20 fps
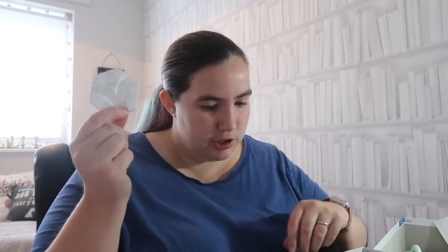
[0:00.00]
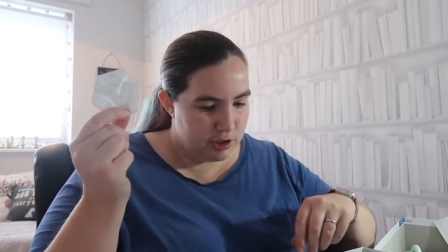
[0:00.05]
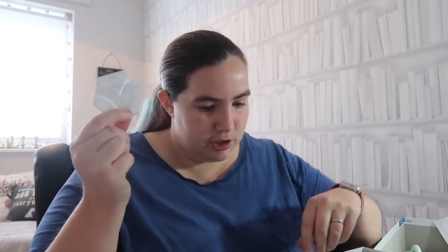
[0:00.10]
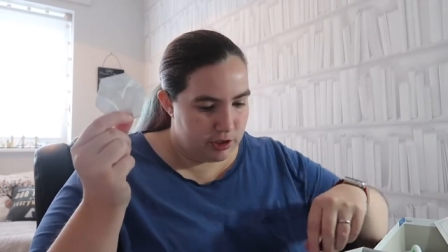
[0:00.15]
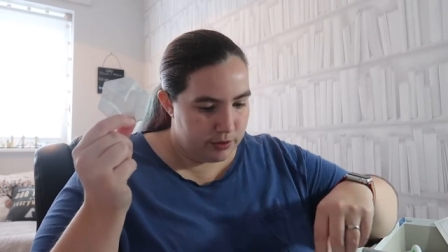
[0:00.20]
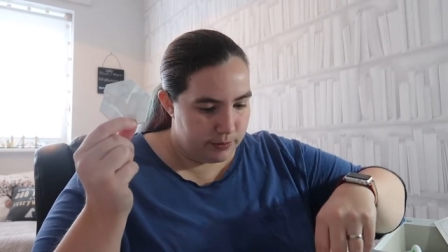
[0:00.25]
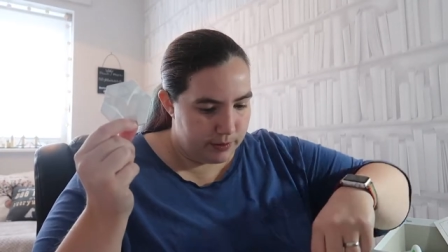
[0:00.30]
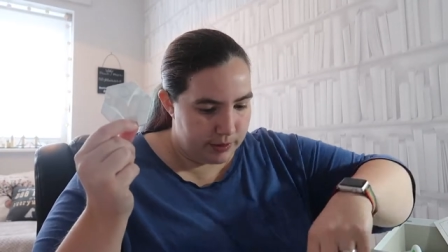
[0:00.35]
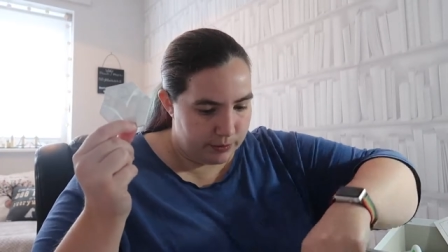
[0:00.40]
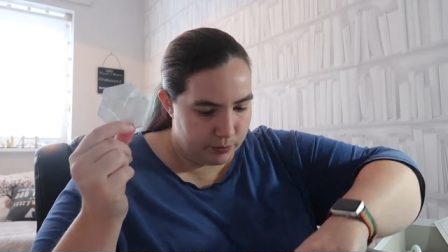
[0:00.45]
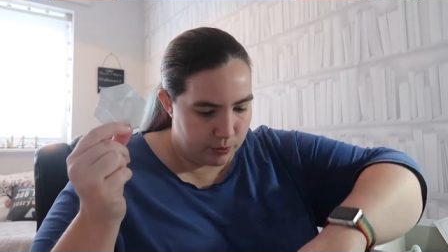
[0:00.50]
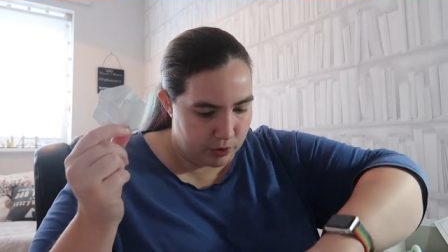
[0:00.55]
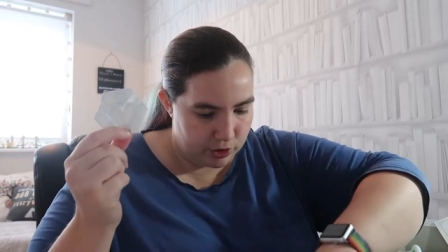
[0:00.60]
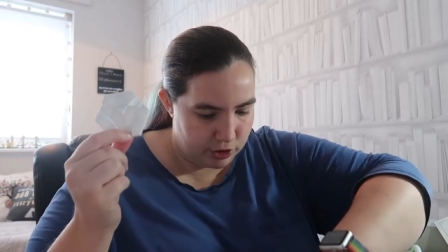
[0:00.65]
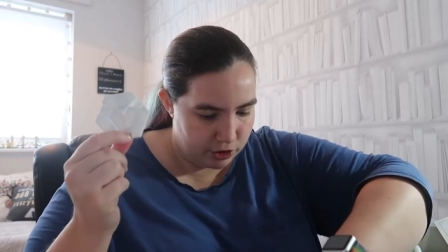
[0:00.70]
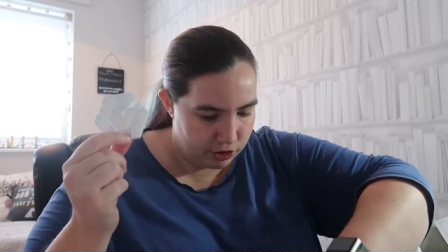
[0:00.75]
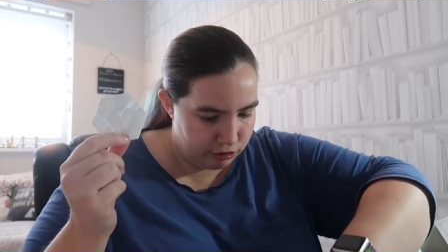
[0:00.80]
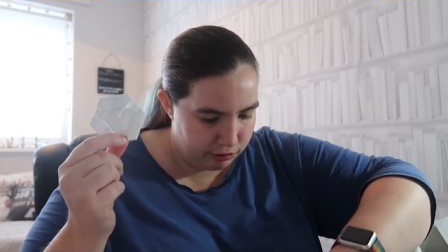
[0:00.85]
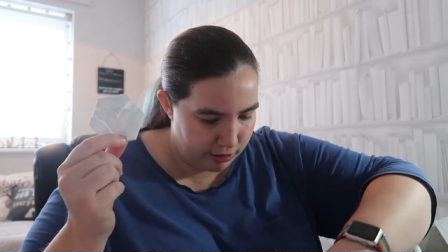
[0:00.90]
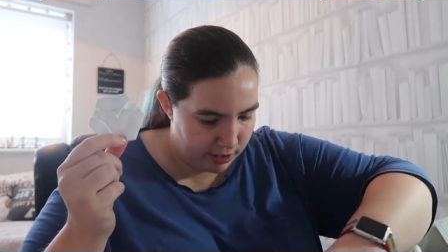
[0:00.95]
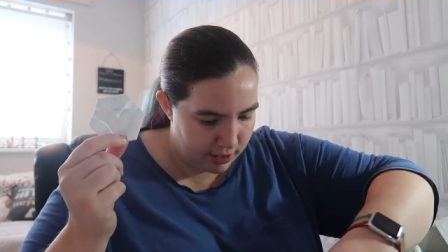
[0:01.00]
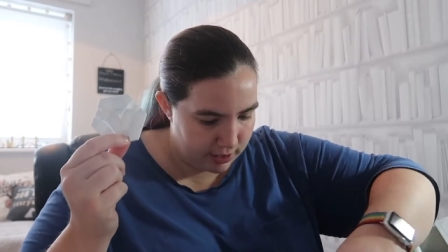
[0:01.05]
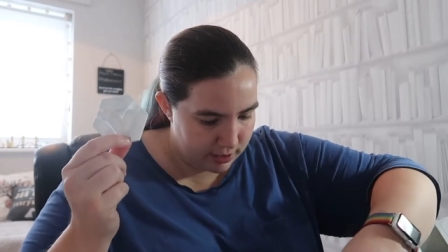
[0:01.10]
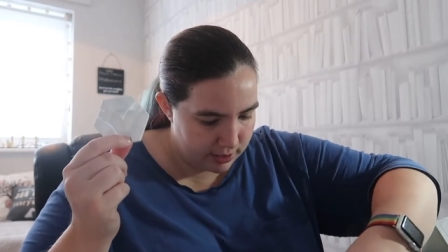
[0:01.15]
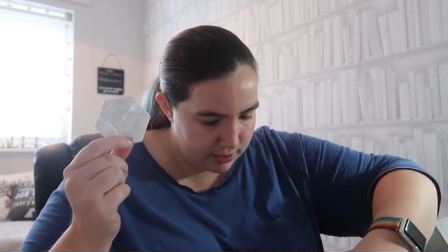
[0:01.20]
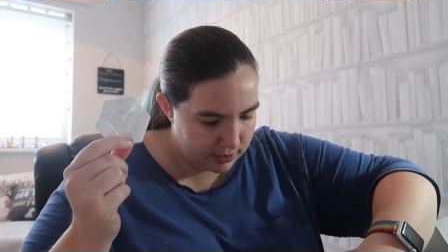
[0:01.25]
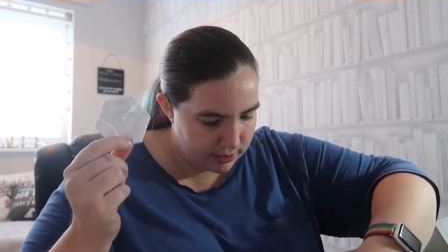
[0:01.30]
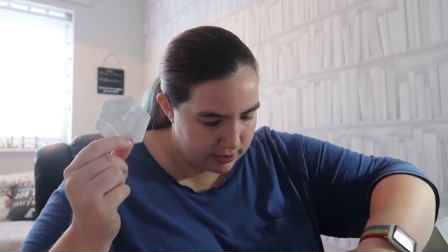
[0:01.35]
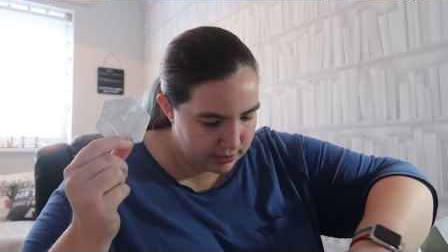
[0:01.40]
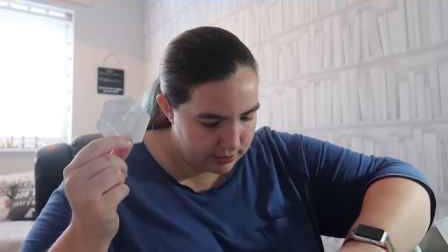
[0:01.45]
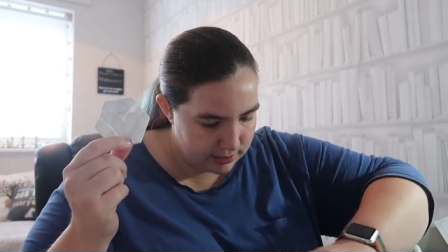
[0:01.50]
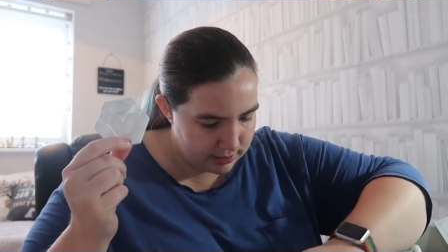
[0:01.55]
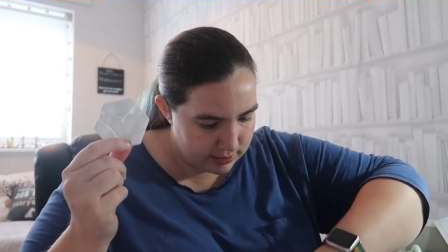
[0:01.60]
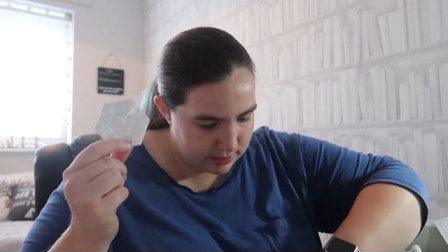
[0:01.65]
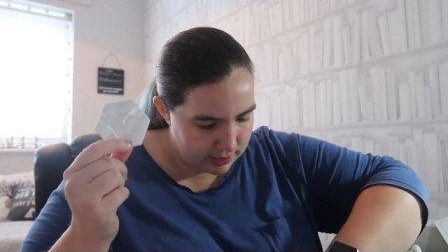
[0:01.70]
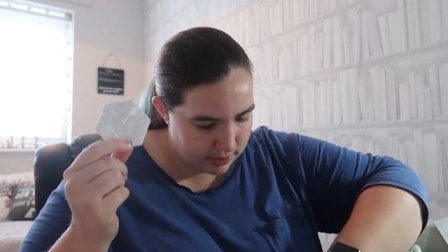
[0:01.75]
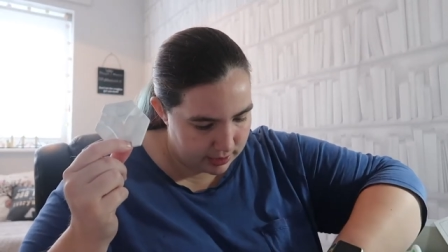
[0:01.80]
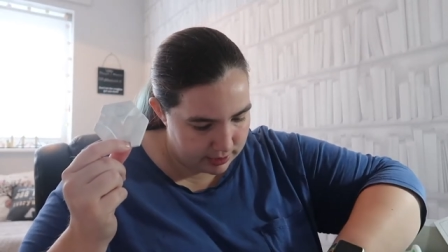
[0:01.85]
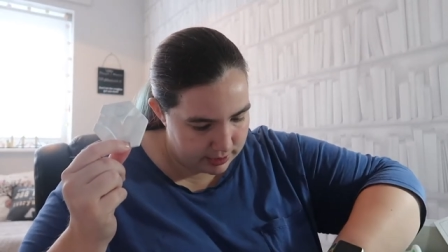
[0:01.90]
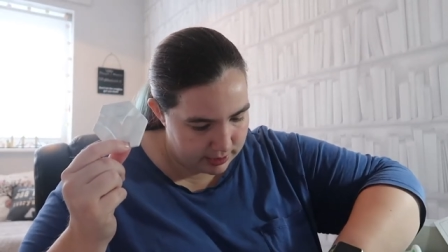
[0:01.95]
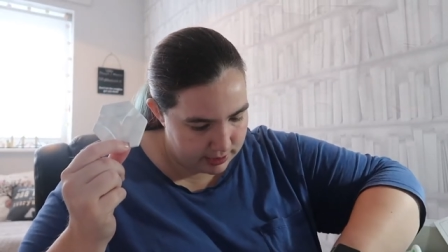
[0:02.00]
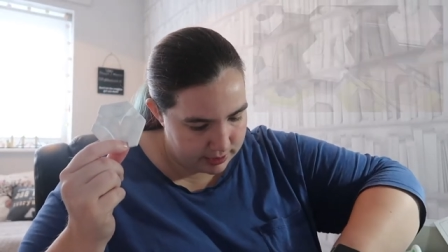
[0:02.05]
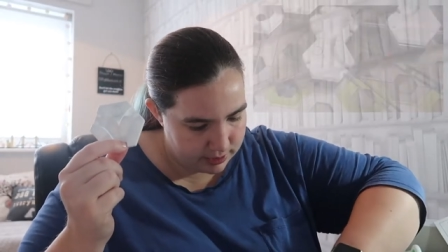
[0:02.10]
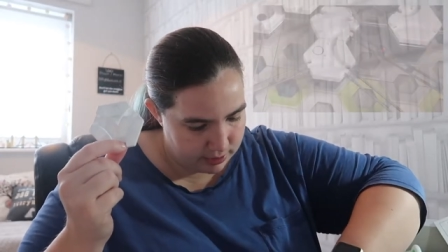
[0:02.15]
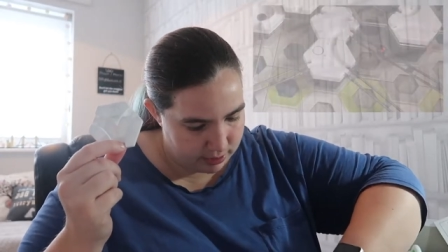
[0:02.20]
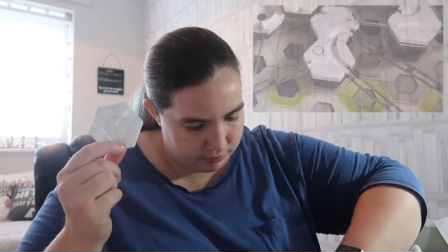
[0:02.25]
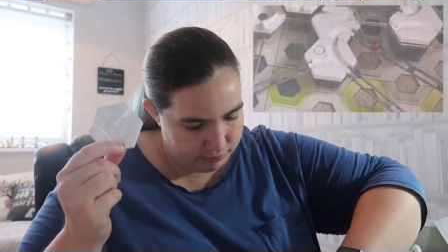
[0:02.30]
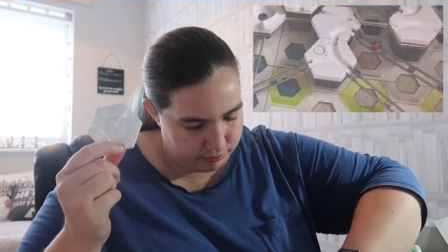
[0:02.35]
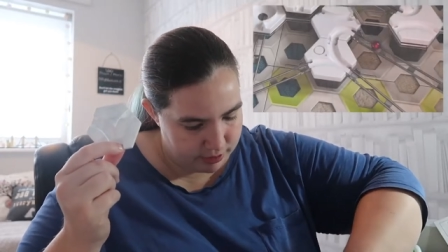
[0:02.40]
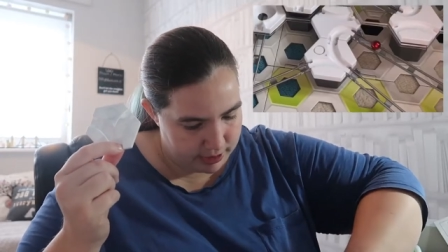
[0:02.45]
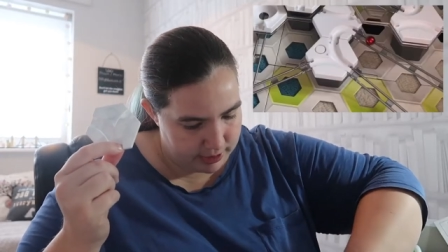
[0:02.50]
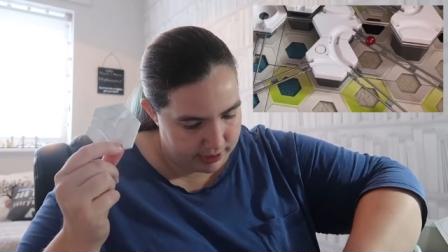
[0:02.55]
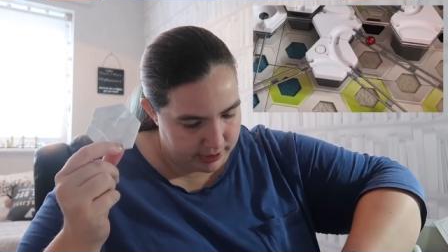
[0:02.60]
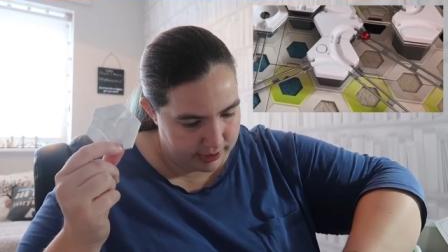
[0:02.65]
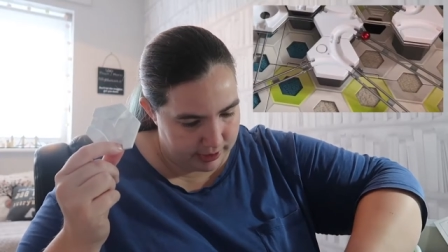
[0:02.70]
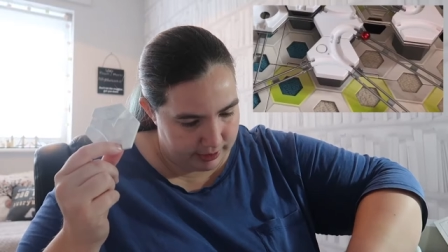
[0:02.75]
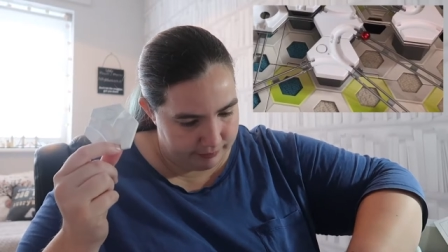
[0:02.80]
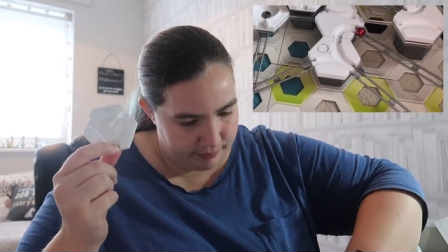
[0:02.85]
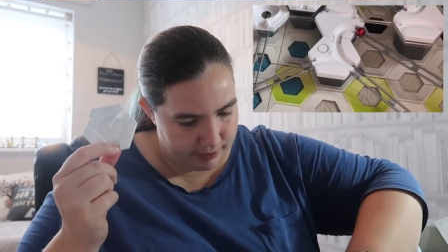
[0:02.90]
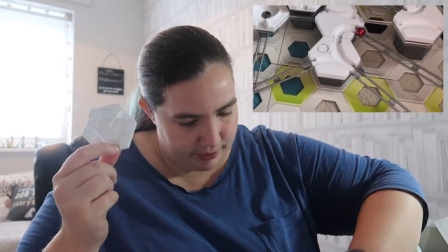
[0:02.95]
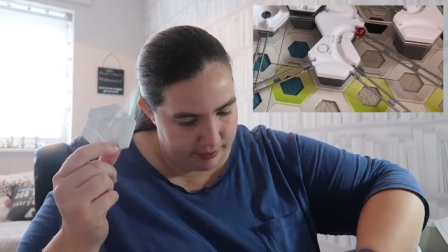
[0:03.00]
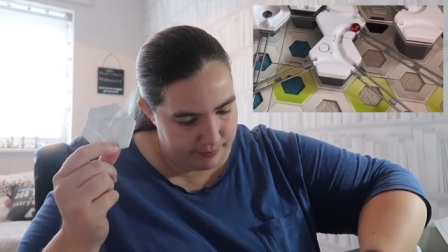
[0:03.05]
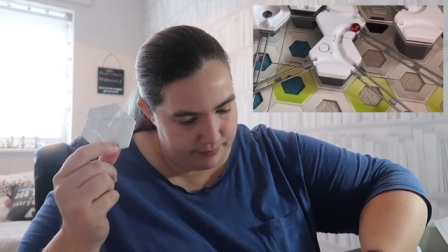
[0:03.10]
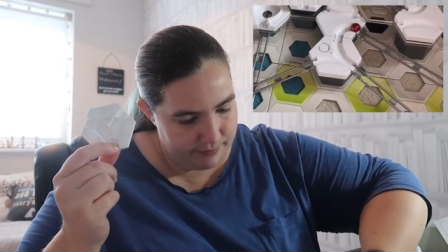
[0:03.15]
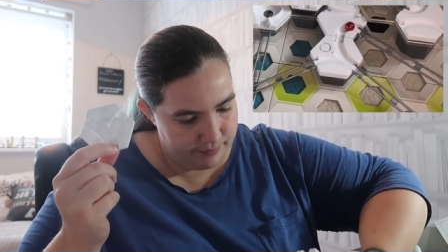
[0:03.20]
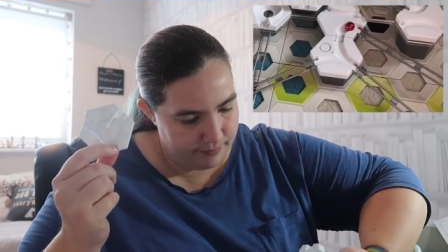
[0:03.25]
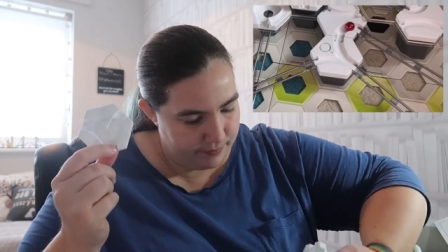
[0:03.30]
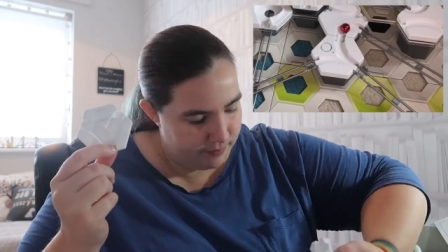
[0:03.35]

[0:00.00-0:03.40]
two-in-one tracks. And these are really clever